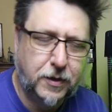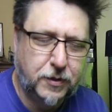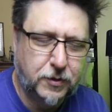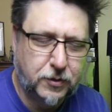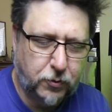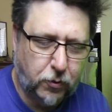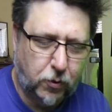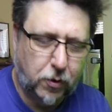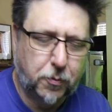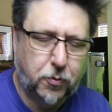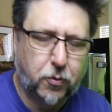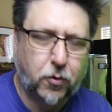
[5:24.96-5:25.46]
you
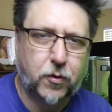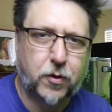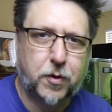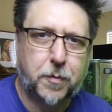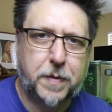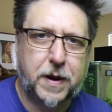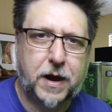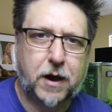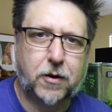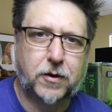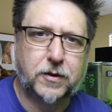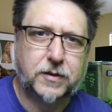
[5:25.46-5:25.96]
sort of pull the
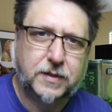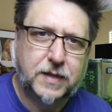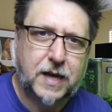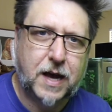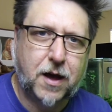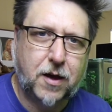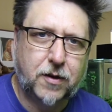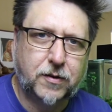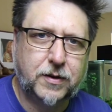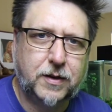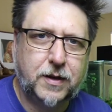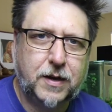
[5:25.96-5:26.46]
parents
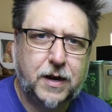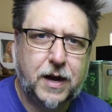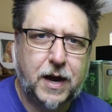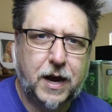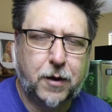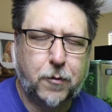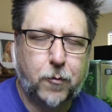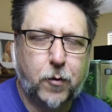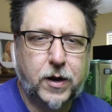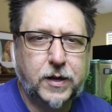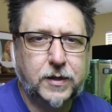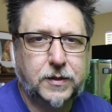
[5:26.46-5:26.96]
out
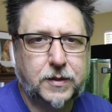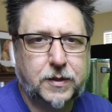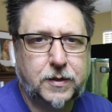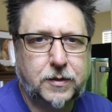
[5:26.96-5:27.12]
and raise